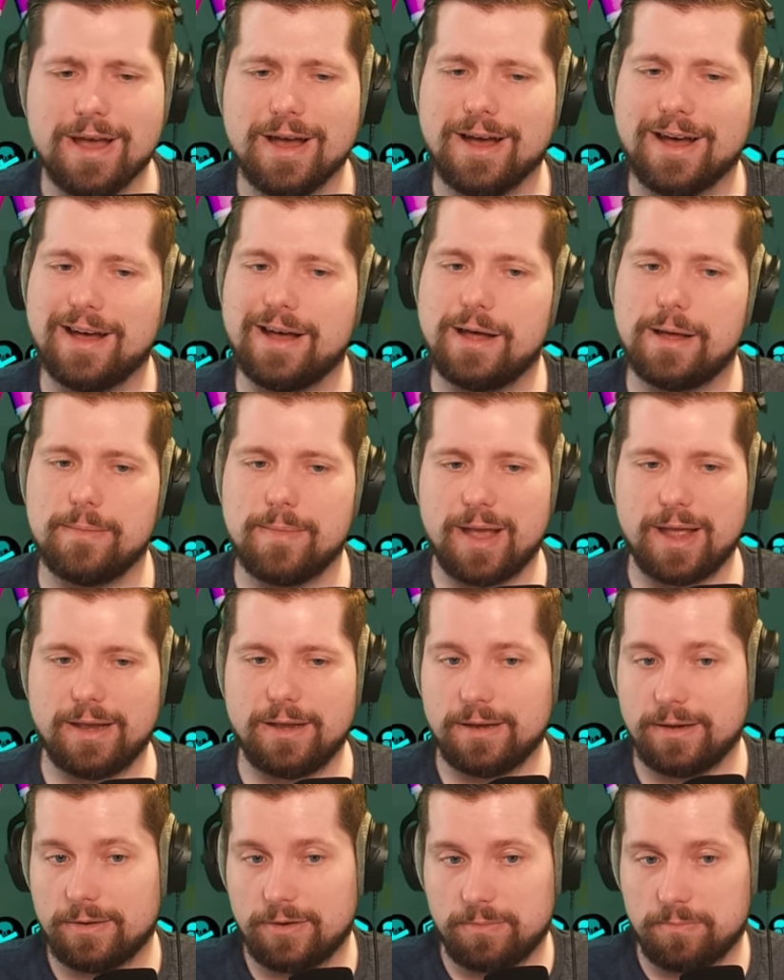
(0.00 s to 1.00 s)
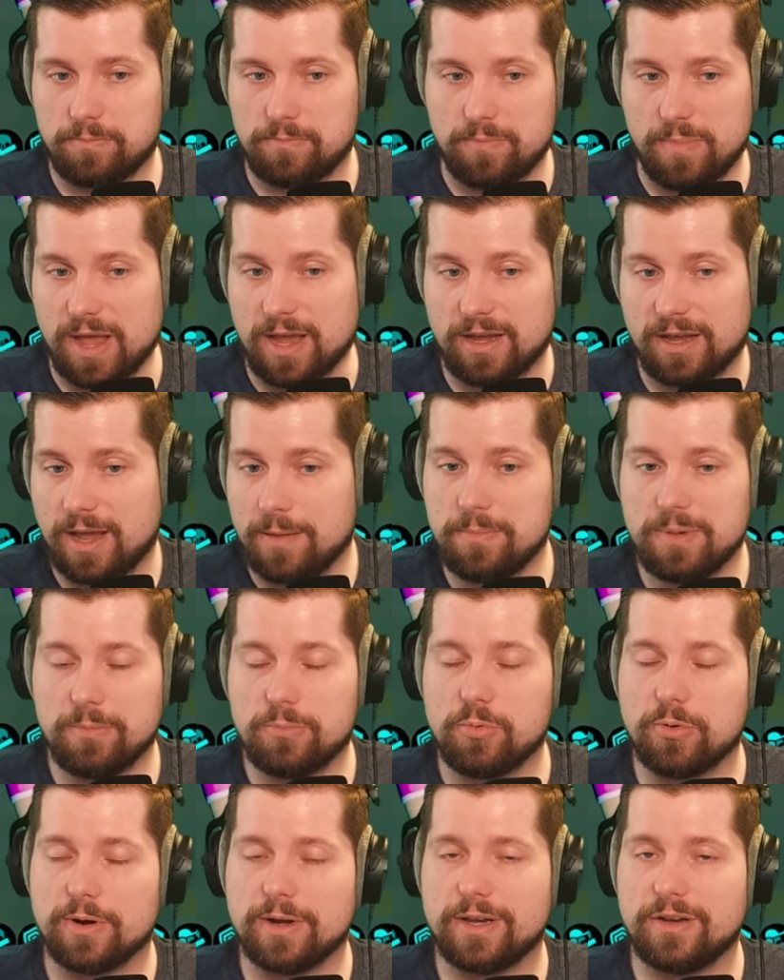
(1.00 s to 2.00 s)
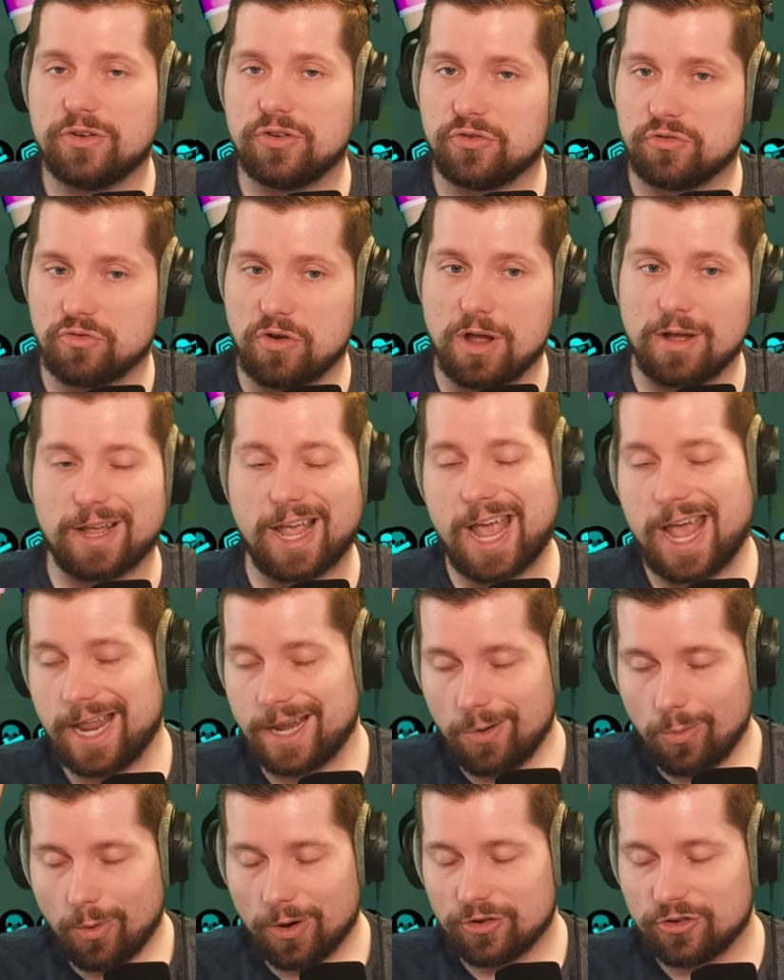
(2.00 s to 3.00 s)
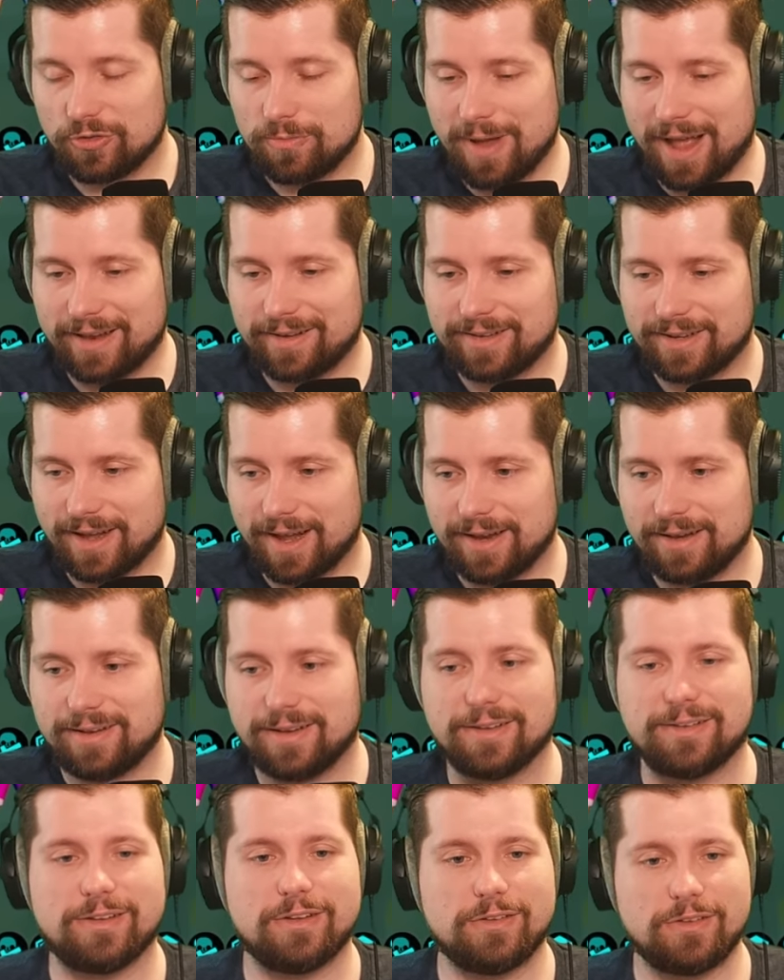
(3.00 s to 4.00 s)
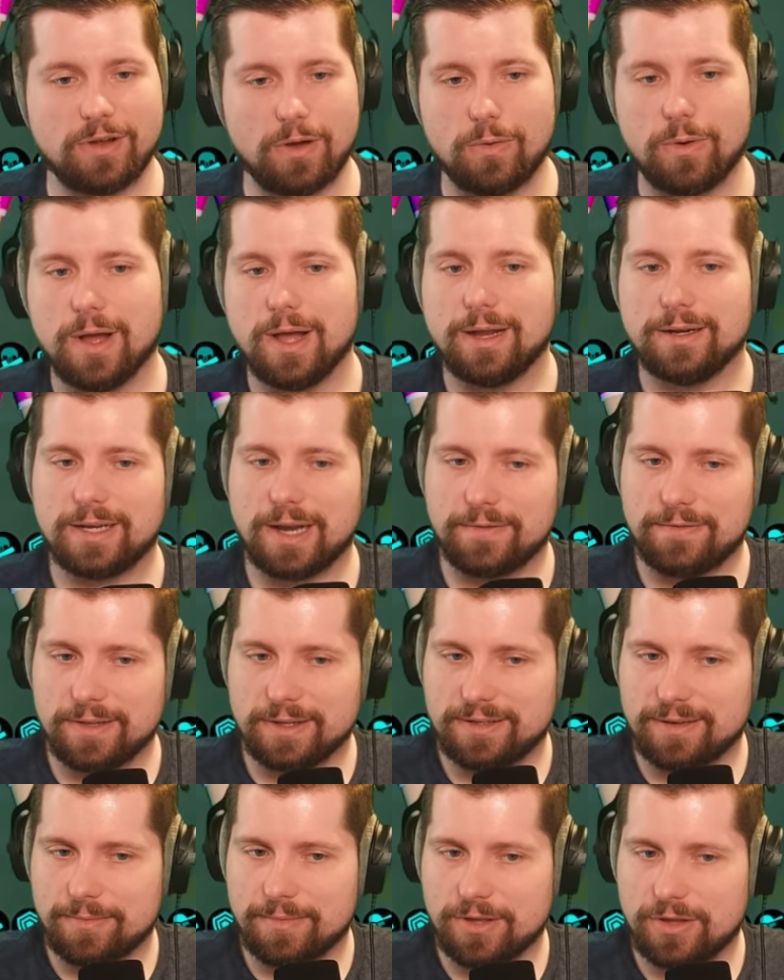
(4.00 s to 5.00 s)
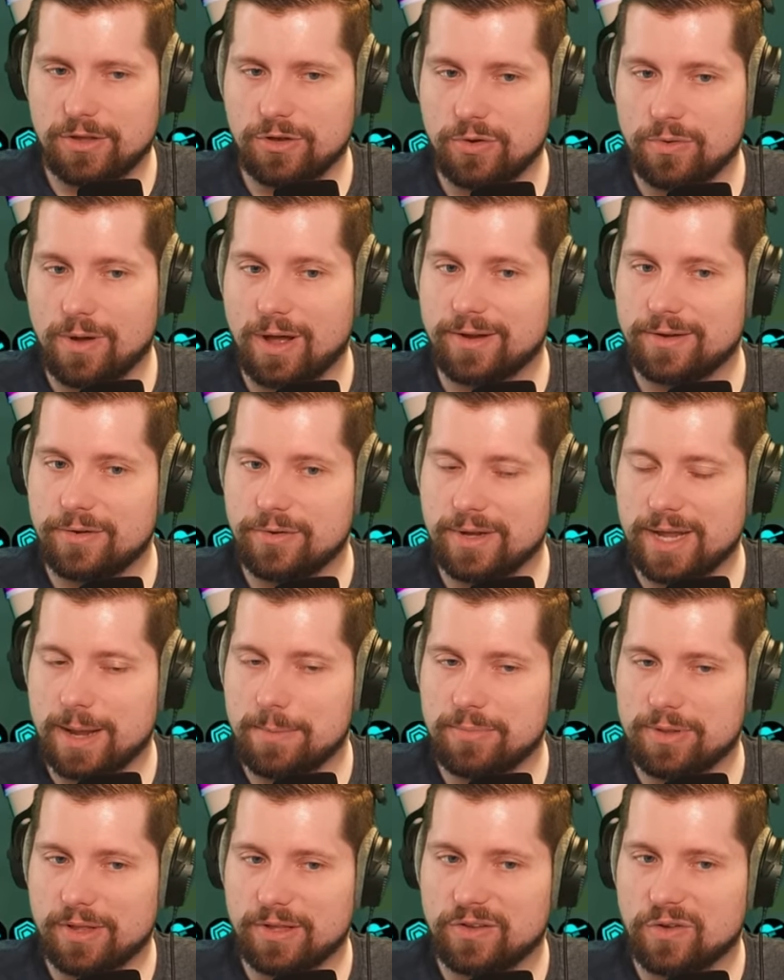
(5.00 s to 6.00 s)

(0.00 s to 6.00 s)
And it can be pretty strong, and it works with Mad Scientists. So definitely something you do on New Game Plus